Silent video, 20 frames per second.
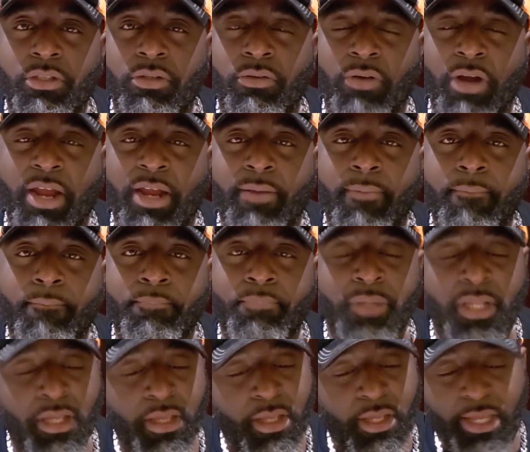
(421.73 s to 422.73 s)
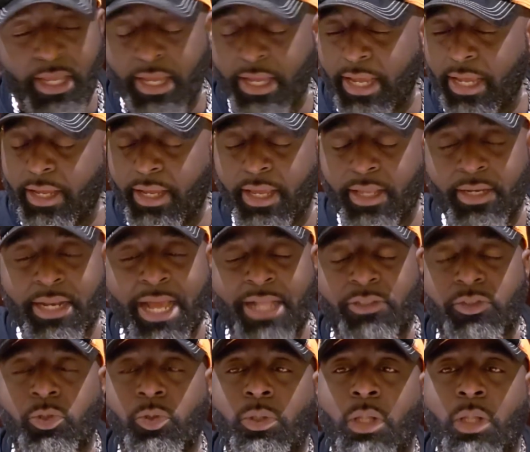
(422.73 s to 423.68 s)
right? And not too